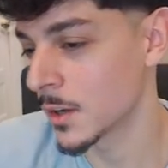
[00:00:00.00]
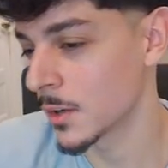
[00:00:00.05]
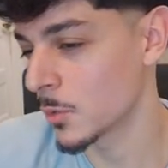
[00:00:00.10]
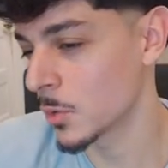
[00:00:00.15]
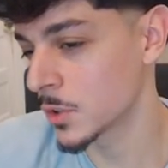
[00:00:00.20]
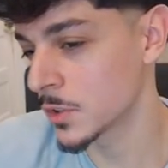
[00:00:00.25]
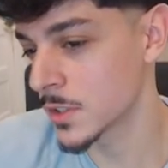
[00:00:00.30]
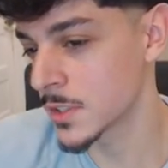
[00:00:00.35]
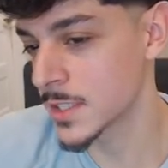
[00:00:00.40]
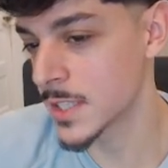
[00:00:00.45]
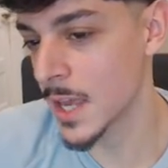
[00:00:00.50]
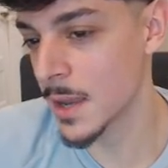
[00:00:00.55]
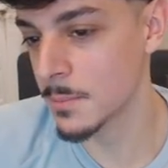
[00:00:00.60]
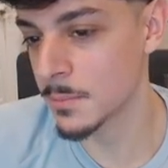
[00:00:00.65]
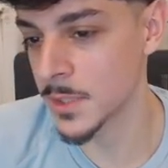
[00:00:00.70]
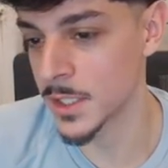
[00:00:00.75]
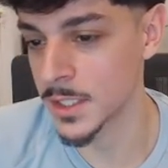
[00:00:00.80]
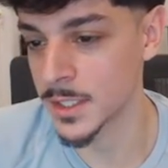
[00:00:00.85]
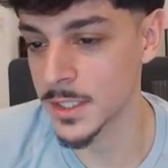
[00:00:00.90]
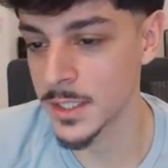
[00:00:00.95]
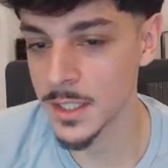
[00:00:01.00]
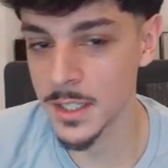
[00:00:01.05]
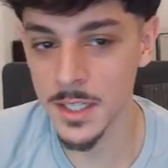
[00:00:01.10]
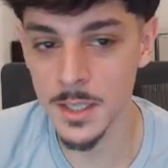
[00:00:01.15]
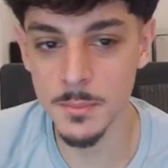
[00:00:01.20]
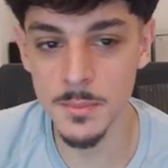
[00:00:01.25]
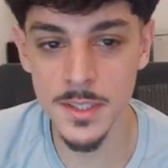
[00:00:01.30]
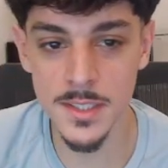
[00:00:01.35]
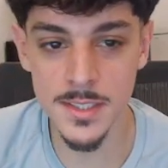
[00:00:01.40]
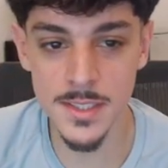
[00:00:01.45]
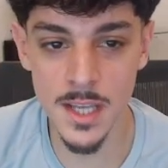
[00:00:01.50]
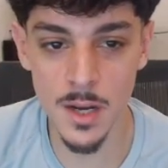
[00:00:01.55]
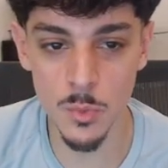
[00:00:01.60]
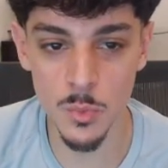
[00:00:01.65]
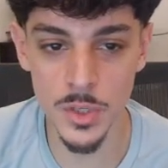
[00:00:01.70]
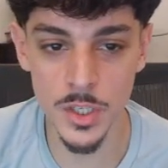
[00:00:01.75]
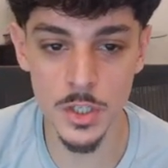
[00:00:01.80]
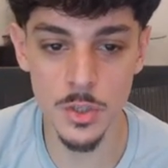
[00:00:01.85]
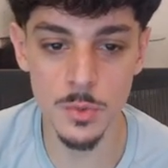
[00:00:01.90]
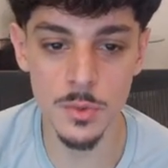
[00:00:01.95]
What does that mean? It means that
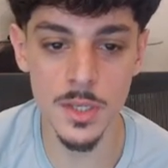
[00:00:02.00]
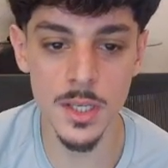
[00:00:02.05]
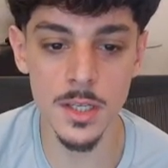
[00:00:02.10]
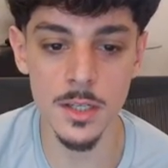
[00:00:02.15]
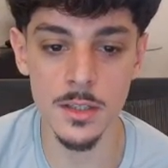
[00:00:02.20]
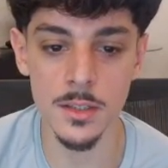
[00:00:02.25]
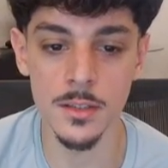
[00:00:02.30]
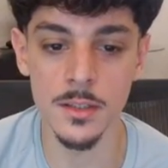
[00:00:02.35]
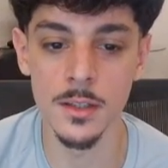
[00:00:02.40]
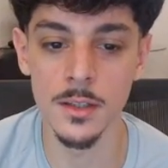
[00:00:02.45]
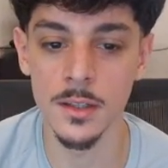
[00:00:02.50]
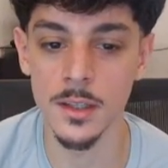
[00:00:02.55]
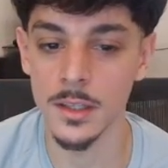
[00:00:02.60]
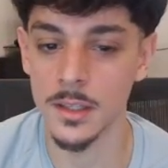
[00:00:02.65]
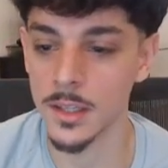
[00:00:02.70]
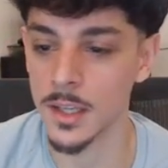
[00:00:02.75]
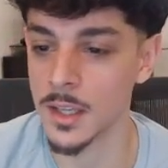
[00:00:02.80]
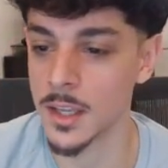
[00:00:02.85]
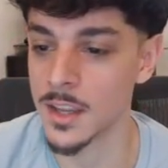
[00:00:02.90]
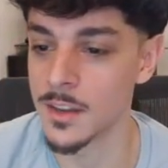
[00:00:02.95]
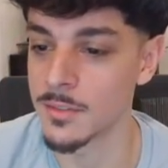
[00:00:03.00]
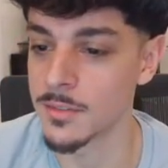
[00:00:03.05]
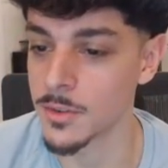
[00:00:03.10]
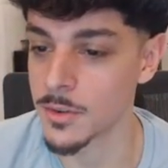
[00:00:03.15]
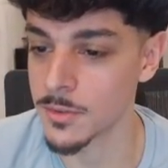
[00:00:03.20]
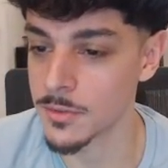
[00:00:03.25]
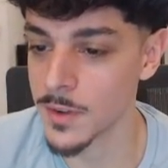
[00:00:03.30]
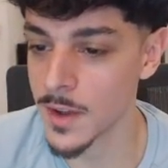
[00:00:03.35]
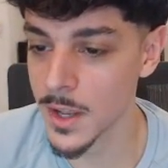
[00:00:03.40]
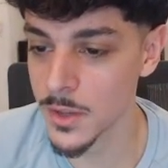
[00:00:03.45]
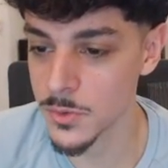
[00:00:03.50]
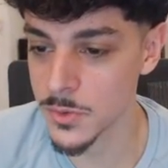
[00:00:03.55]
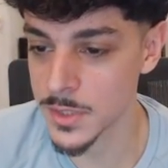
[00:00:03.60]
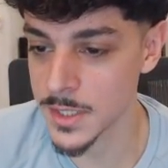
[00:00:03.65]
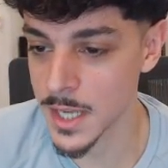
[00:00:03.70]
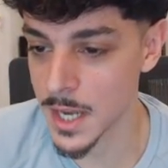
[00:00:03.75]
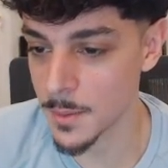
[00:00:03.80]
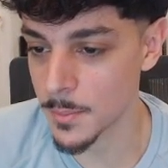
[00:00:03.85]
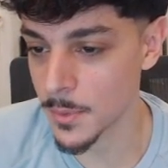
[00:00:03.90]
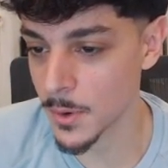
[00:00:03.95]
we created a fair value
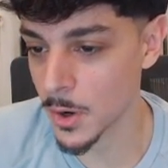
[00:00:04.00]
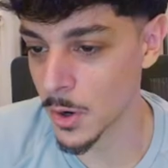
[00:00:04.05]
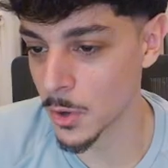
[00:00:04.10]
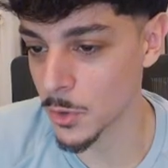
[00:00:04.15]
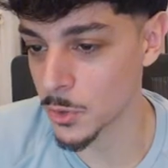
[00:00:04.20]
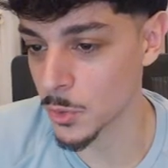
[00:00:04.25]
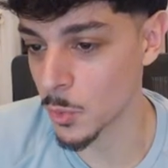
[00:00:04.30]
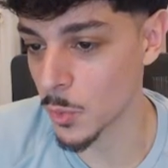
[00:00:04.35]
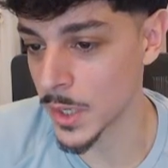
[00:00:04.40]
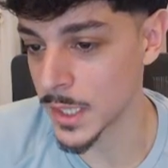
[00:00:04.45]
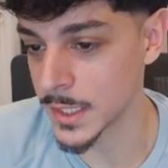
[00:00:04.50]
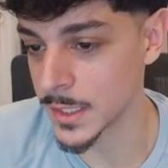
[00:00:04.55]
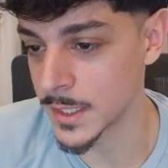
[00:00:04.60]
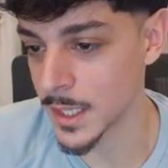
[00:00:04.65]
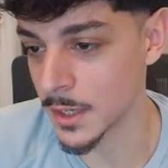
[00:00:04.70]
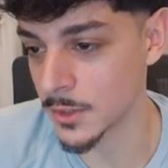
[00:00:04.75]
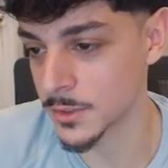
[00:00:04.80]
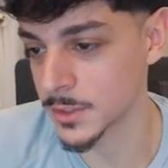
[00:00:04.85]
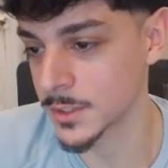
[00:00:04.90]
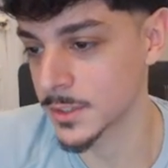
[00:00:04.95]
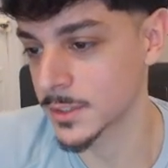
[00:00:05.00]
gap on the way down.